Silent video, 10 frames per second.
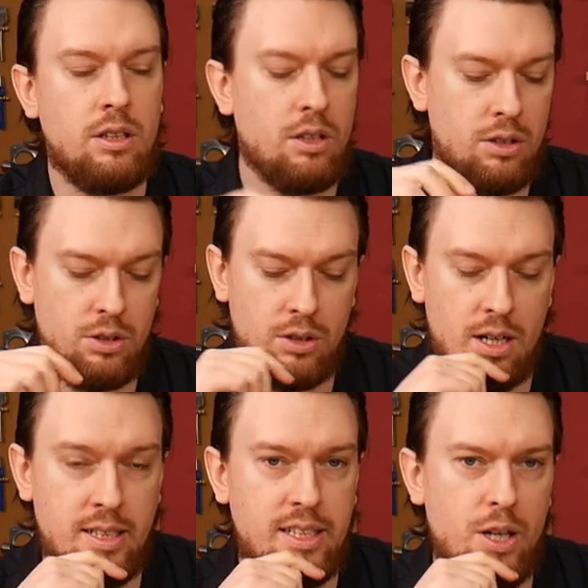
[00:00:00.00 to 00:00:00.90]
you know your
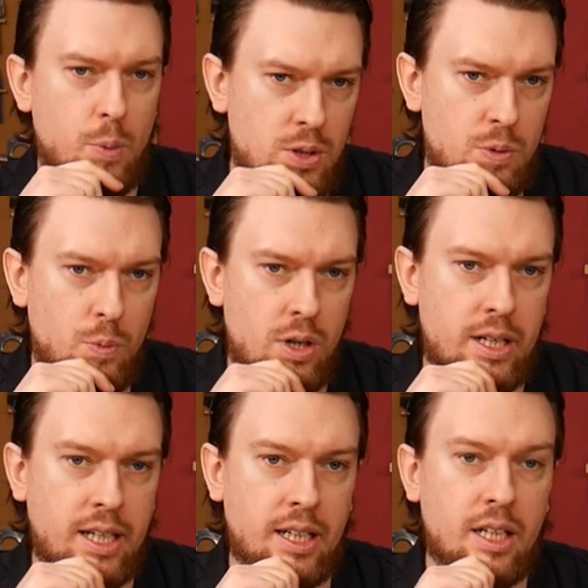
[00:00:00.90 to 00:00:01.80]
idea wasn't
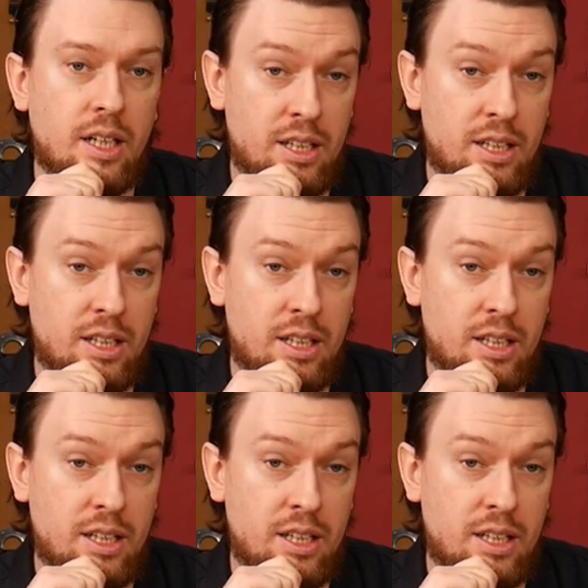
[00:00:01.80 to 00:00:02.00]
working,